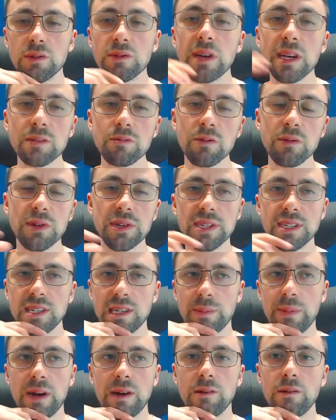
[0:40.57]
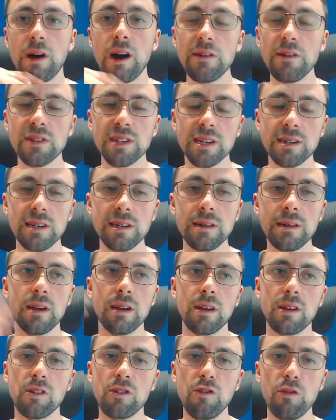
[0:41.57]
That's what this is about. I've done it.
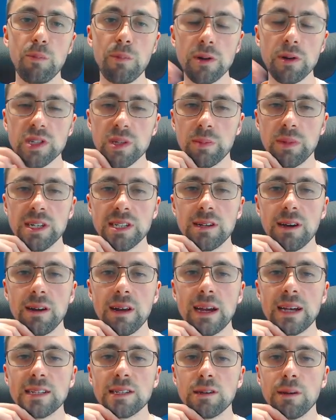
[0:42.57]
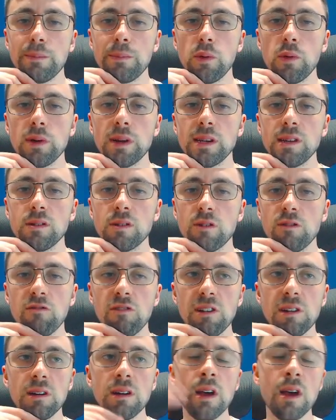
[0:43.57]
You've possibly done it at some point in your
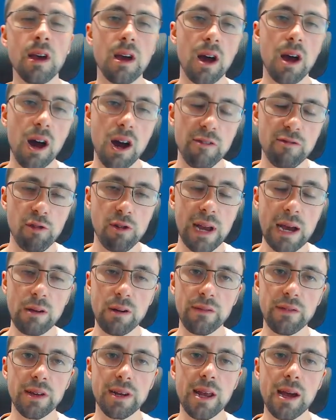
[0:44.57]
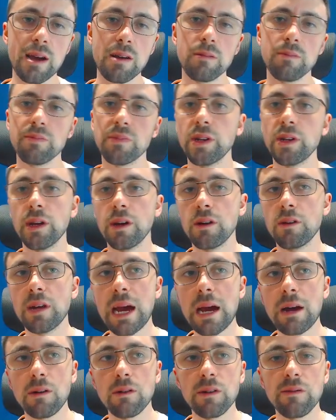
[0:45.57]
career. I've grown out of it now. You know,
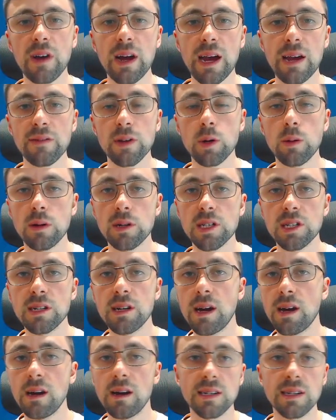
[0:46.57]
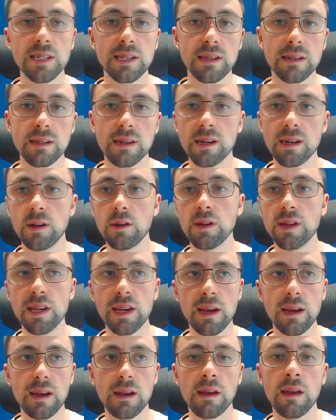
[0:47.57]
now if I have a question, I ask it. I don't
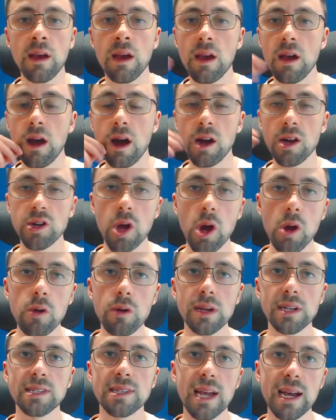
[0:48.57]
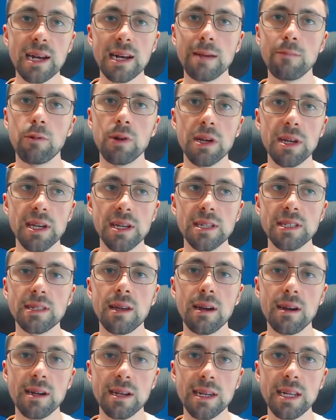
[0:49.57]
care. I know exactly what it is that
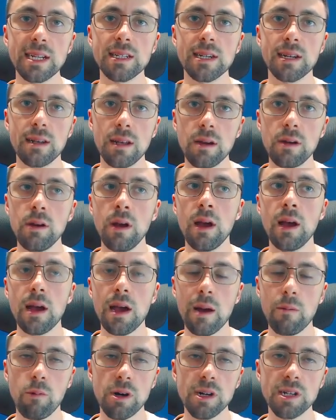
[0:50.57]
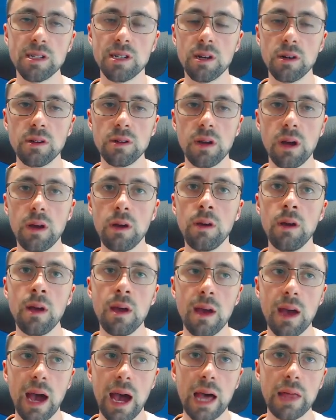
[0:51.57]
I need to know and what I don't know,
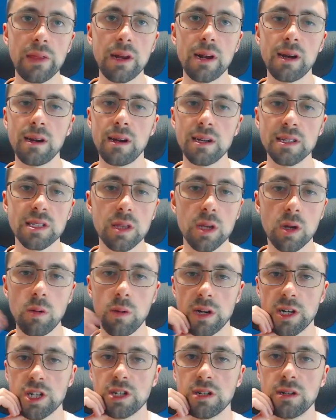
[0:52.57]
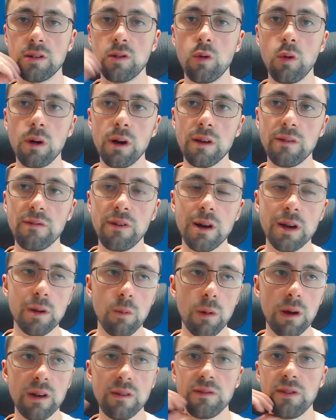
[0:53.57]
and then I ask the question or I find a
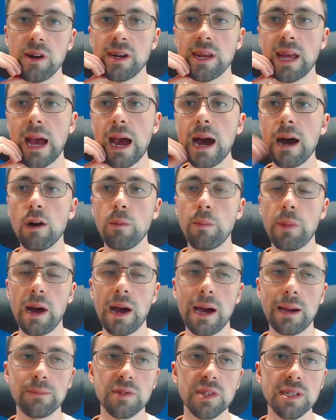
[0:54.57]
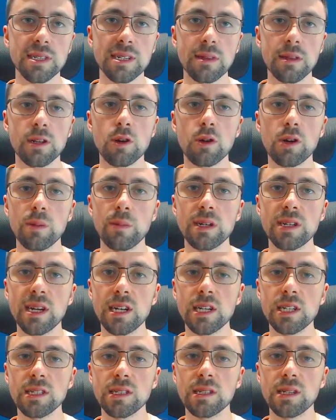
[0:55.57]
way of finding it out. Perhaps it's in the
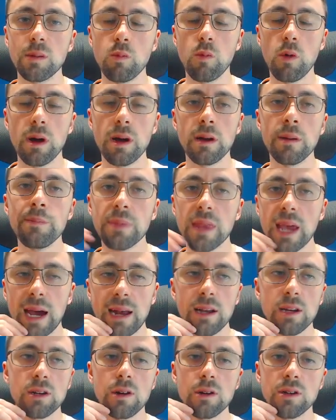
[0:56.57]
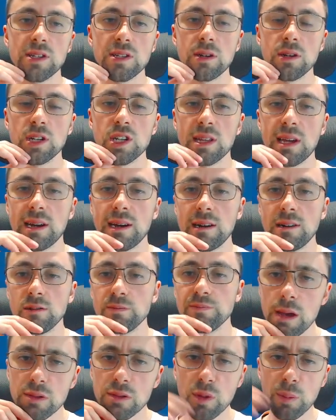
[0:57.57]
documentation somewhere and I go search that out.
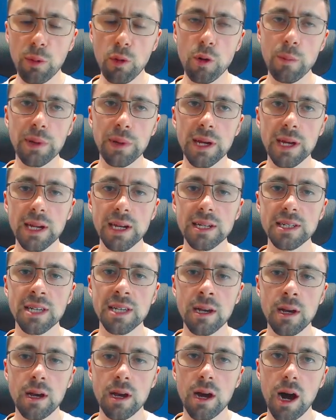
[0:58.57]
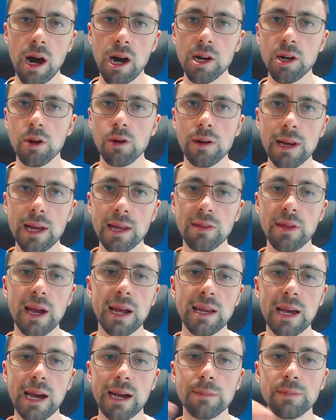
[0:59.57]
The point being is, I don't let
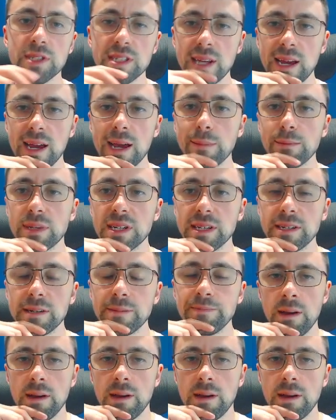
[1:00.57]
that gap stay empty.